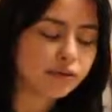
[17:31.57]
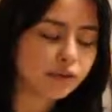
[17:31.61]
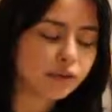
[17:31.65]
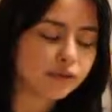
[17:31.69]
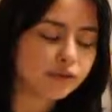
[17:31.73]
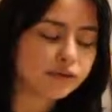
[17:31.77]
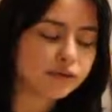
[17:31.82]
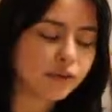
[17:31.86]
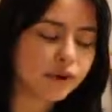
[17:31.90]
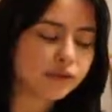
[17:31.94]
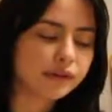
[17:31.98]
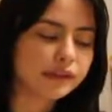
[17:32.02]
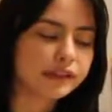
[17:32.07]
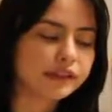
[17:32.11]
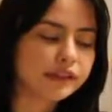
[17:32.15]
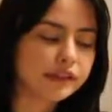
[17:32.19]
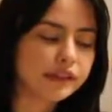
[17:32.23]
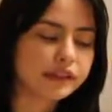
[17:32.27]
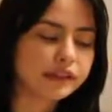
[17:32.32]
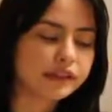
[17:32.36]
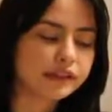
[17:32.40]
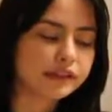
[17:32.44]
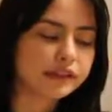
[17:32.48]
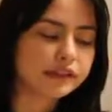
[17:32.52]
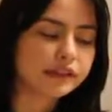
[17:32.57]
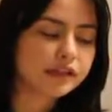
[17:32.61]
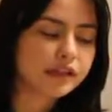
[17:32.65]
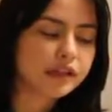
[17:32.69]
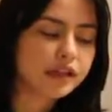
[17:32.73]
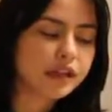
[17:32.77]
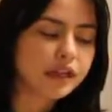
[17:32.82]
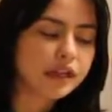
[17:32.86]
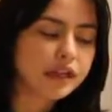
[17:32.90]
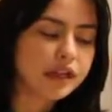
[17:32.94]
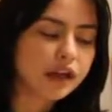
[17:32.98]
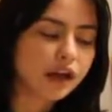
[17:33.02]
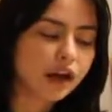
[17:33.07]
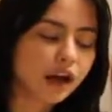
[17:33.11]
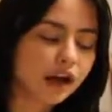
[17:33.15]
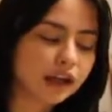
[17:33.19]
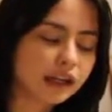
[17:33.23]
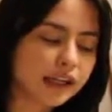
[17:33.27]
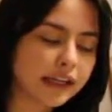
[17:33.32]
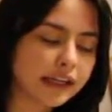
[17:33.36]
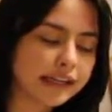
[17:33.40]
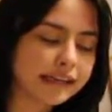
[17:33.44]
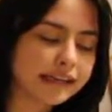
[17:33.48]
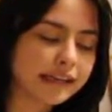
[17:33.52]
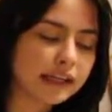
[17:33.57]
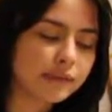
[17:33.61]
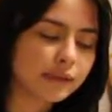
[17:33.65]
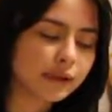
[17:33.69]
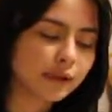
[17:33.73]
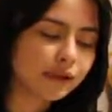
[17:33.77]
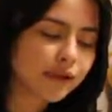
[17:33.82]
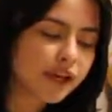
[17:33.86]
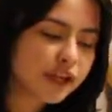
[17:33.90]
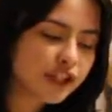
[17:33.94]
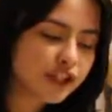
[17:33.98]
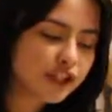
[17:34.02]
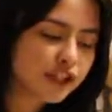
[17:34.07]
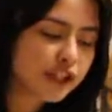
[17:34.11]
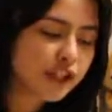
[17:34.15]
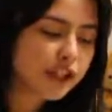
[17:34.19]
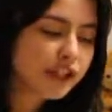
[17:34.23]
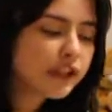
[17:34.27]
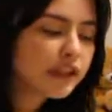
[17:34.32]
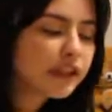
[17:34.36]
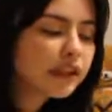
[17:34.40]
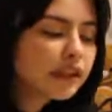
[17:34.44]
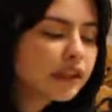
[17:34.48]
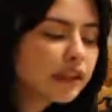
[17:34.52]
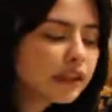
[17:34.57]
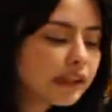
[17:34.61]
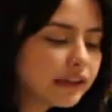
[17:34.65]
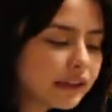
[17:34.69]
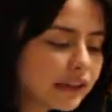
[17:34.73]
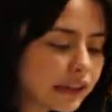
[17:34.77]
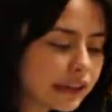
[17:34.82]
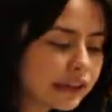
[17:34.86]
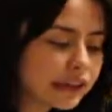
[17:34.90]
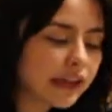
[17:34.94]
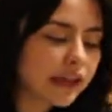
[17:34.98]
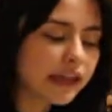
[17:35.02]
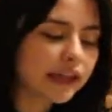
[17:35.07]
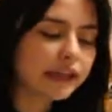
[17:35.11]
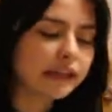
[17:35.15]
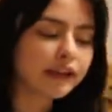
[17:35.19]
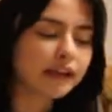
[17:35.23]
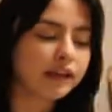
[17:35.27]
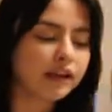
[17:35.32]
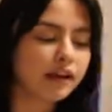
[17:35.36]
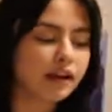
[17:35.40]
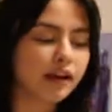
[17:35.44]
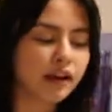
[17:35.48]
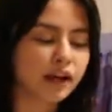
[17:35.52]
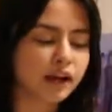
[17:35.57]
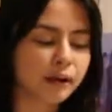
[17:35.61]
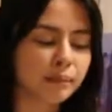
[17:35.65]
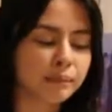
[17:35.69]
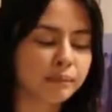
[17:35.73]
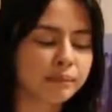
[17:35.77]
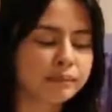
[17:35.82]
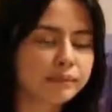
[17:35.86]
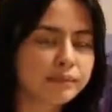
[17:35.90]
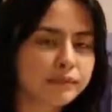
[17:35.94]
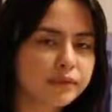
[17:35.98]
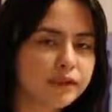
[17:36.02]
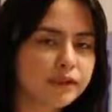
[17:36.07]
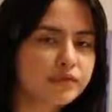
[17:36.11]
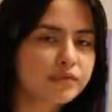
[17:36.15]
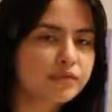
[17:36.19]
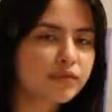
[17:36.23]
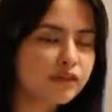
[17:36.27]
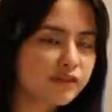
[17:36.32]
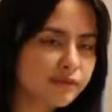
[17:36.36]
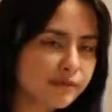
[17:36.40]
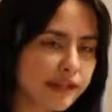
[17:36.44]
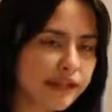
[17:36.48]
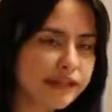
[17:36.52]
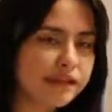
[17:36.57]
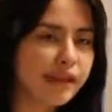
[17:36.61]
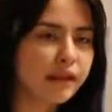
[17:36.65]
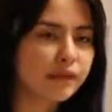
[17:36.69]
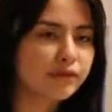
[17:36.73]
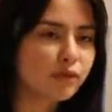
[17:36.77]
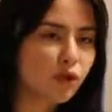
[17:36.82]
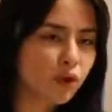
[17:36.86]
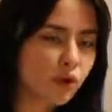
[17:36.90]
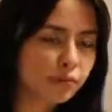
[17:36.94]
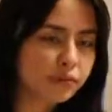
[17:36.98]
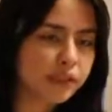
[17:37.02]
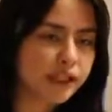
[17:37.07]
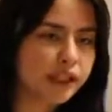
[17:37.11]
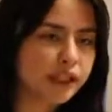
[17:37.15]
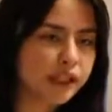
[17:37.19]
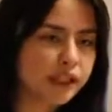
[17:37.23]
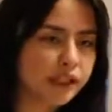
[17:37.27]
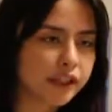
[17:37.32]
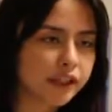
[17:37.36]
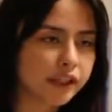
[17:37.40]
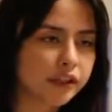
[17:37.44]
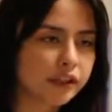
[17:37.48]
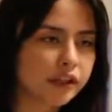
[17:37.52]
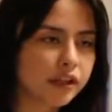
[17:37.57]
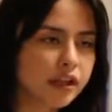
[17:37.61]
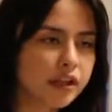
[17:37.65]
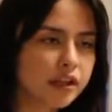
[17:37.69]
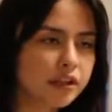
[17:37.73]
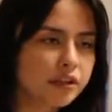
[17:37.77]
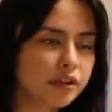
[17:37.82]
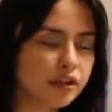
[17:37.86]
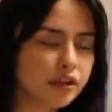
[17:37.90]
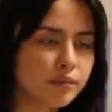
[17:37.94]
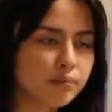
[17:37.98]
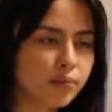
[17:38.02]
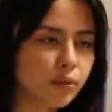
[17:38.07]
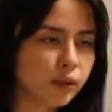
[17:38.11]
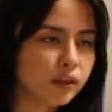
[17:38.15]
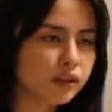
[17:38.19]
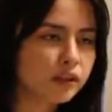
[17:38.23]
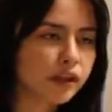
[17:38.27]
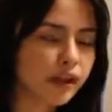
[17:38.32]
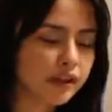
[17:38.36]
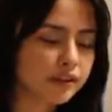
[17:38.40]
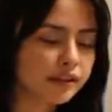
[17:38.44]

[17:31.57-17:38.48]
sort of focuses on like immigration and like movements that formed here to support the